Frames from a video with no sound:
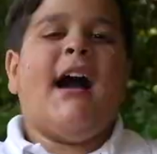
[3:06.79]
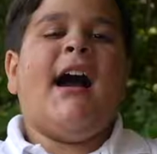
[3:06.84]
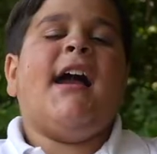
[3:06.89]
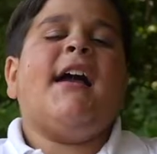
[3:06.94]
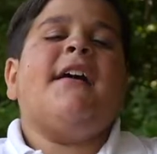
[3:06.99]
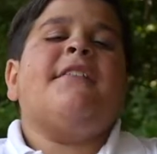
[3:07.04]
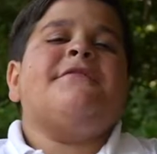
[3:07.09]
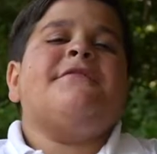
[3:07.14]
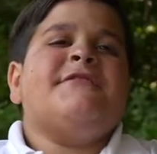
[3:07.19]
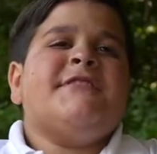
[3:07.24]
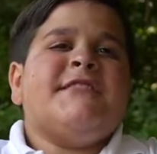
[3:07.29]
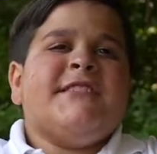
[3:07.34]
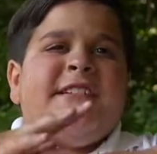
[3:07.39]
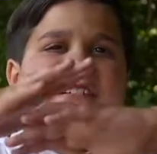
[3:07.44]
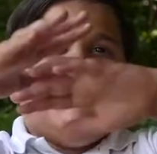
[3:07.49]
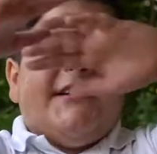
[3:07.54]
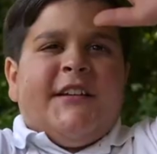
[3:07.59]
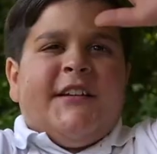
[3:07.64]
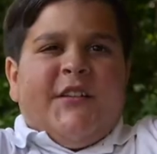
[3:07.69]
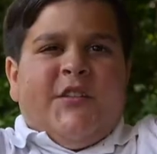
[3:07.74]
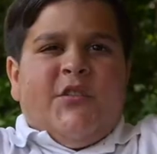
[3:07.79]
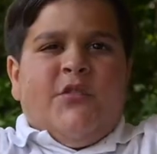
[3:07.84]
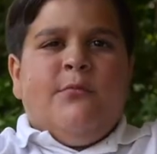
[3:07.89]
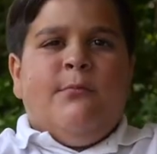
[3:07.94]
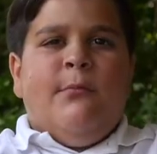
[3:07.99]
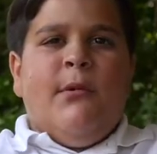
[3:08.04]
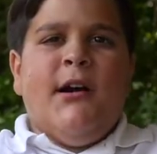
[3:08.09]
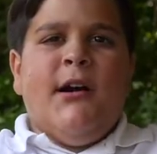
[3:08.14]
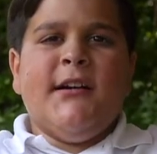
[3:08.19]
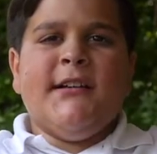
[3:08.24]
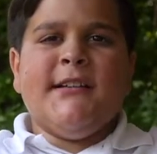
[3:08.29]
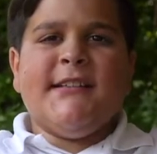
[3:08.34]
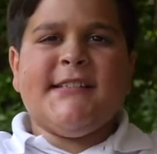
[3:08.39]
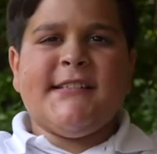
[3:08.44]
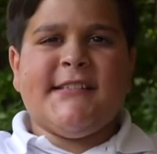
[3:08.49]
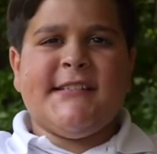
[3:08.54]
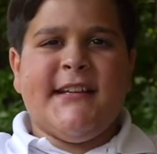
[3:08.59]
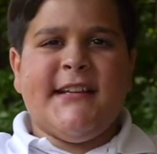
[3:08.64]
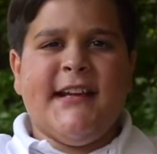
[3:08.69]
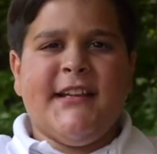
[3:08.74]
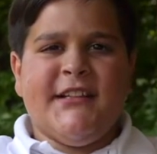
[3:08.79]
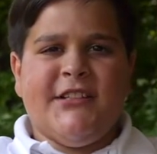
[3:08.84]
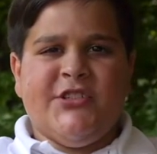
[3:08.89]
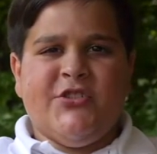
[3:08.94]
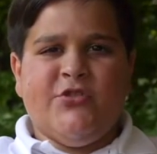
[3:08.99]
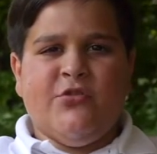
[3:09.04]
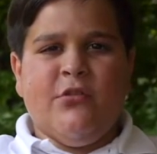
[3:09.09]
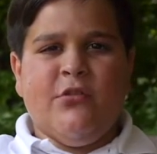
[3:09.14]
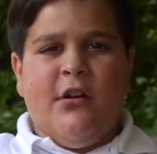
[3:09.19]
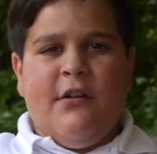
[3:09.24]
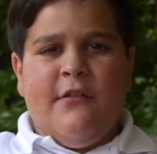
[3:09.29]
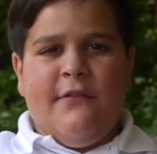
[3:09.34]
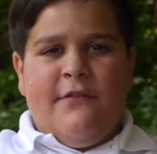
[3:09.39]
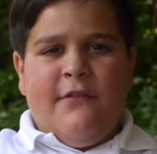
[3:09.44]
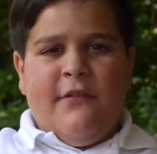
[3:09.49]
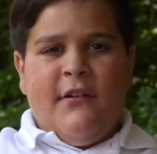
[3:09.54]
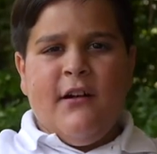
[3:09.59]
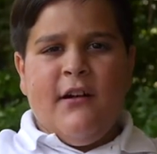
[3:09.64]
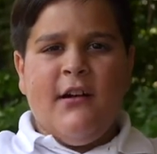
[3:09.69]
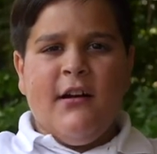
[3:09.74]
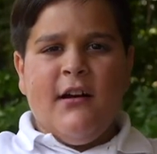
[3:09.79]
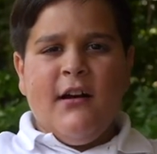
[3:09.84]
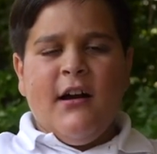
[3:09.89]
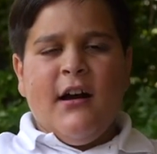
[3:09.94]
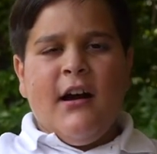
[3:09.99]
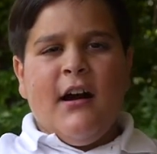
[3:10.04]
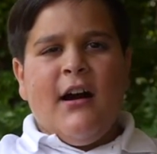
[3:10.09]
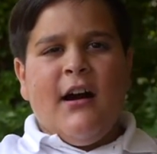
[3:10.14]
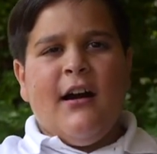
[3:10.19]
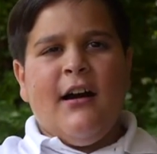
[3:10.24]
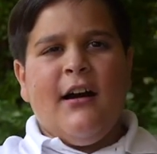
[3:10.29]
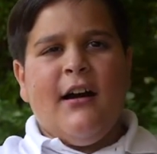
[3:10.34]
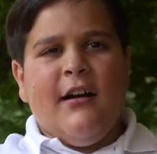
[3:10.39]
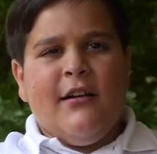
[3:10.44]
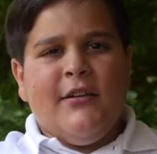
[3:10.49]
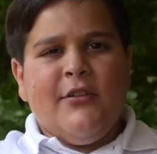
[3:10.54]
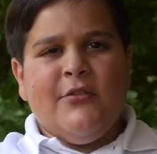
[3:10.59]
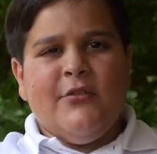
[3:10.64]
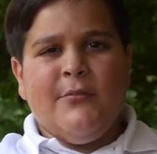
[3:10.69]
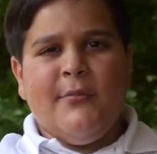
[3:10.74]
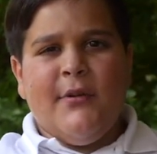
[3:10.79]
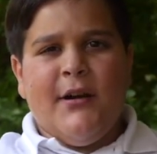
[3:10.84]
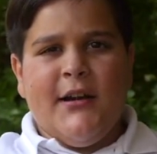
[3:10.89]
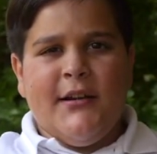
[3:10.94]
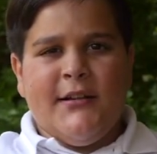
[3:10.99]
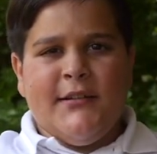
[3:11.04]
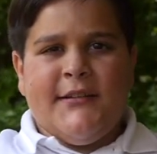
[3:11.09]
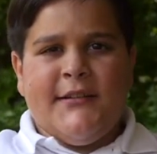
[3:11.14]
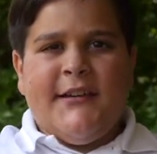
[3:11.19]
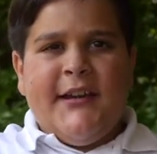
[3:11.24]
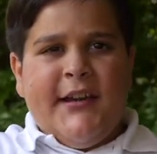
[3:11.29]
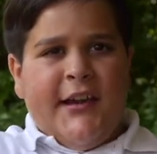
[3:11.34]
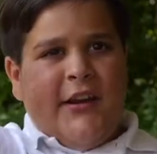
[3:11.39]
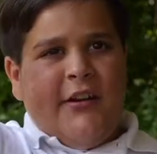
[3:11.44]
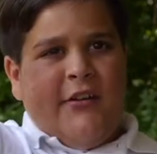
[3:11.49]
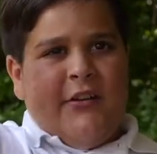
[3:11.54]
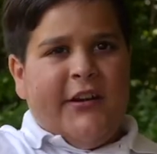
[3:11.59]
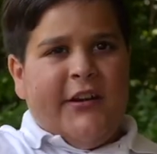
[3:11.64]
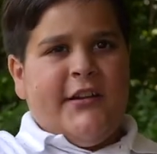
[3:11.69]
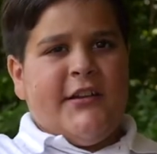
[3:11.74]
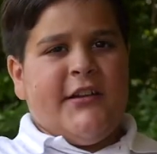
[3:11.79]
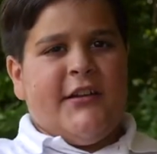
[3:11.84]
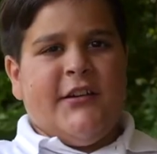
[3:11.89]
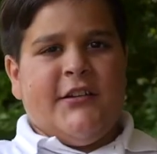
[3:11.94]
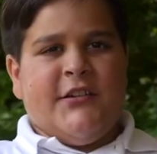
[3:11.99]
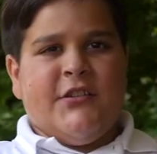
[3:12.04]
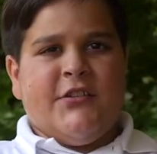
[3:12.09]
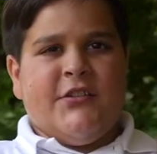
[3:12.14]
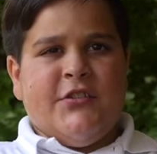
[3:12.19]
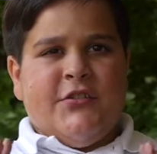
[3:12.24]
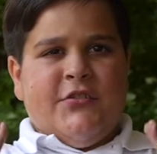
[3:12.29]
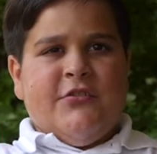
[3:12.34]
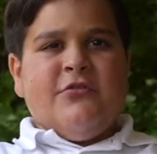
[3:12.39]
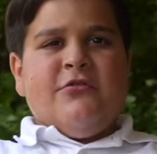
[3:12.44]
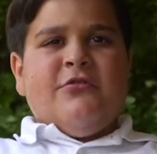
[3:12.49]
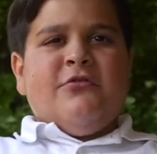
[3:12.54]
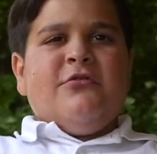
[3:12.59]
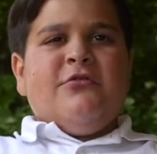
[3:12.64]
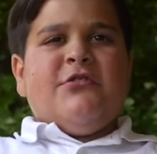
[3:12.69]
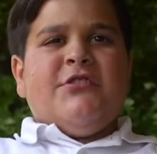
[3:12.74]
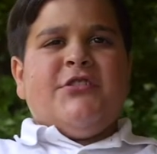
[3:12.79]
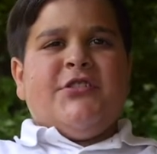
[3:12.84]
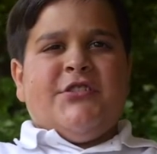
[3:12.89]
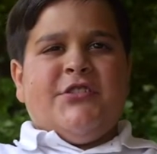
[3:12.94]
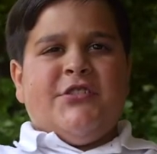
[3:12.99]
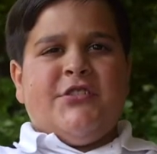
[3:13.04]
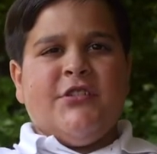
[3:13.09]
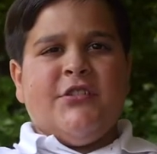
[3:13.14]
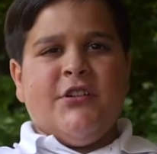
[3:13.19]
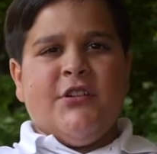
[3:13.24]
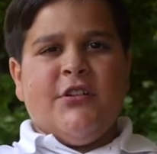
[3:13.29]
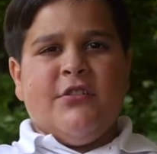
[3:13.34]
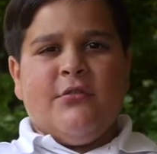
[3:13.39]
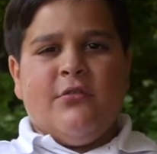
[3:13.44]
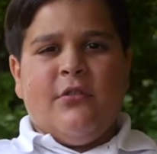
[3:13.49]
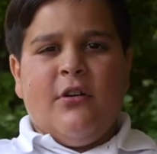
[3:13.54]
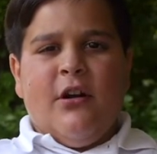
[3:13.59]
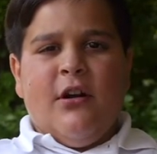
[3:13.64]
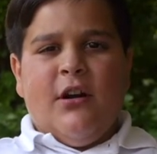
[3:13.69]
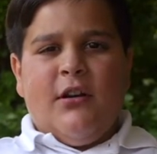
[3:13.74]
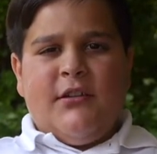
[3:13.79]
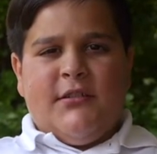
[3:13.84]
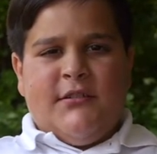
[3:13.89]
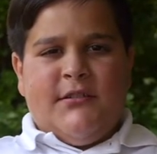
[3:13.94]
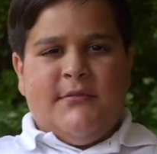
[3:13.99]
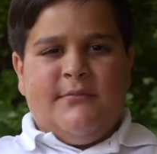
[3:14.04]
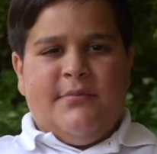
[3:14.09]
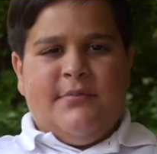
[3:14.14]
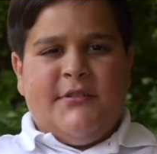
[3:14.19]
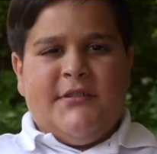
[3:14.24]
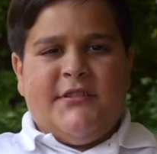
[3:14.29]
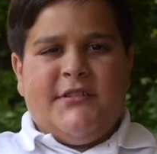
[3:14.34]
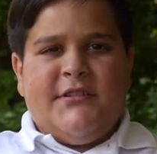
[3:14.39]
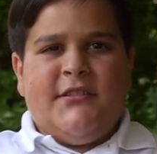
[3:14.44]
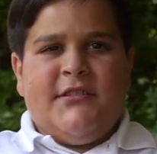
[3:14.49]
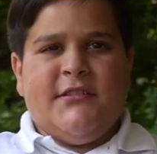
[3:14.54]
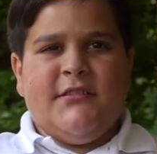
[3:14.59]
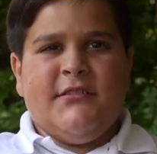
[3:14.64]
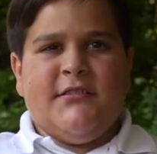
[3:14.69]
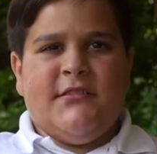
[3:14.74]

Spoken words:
I have seen a humongous statue of Hanuman carrying a huge rock in his arms.